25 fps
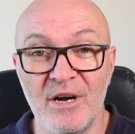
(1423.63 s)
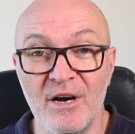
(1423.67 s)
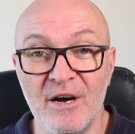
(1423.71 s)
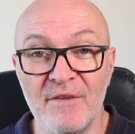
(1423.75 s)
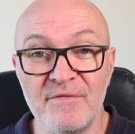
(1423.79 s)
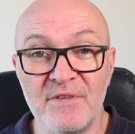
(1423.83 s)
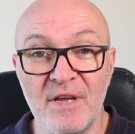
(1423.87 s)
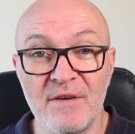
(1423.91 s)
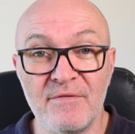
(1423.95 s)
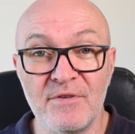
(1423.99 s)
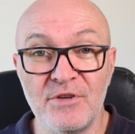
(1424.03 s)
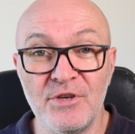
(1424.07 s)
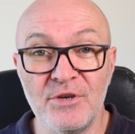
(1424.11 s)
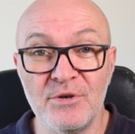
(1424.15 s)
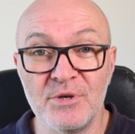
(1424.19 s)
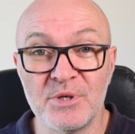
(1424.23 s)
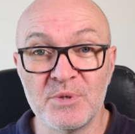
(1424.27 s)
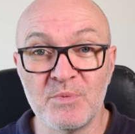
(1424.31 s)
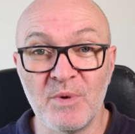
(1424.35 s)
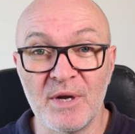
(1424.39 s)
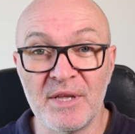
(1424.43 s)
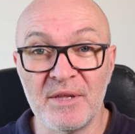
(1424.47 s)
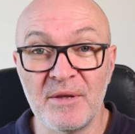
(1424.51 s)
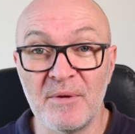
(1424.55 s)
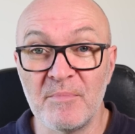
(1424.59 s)
I've never used
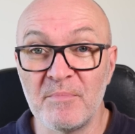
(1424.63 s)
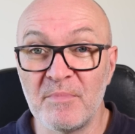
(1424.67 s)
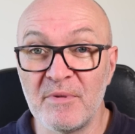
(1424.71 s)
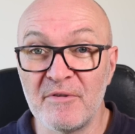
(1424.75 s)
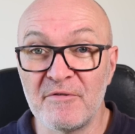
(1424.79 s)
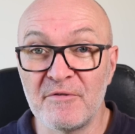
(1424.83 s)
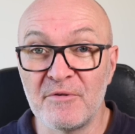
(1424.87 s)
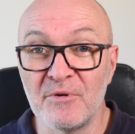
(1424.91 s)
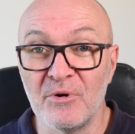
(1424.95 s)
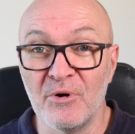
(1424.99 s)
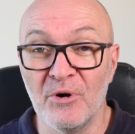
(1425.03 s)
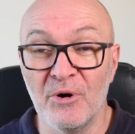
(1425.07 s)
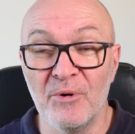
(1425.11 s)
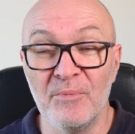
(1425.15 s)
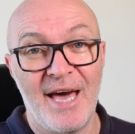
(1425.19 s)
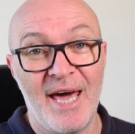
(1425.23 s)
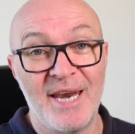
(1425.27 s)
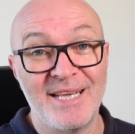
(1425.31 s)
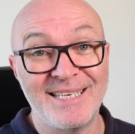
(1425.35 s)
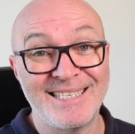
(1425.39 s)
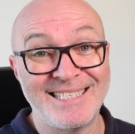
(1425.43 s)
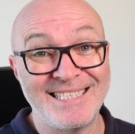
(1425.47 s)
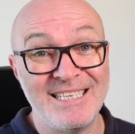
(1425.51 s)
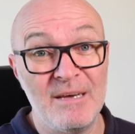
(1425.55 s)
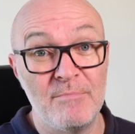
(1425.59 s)
one before. And
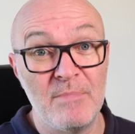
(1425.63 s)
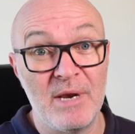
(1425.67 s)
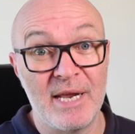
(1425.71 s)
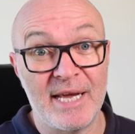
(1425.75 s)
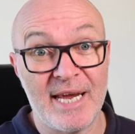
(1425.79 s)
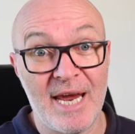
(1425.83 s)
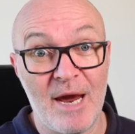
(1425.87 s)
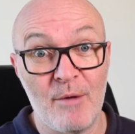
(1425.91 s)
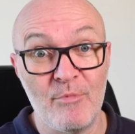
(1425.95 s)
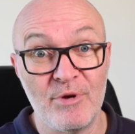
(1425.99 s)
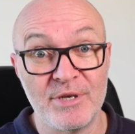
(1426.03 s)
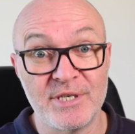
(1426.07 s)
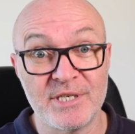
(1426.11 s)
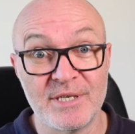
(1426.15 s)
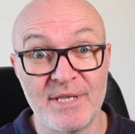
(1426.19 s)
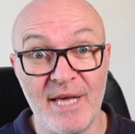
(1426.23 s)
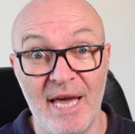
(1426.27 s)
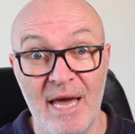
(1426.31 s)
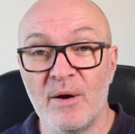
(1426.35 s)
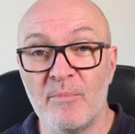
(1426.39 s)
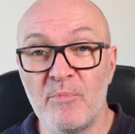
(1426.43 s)
a similar camera to that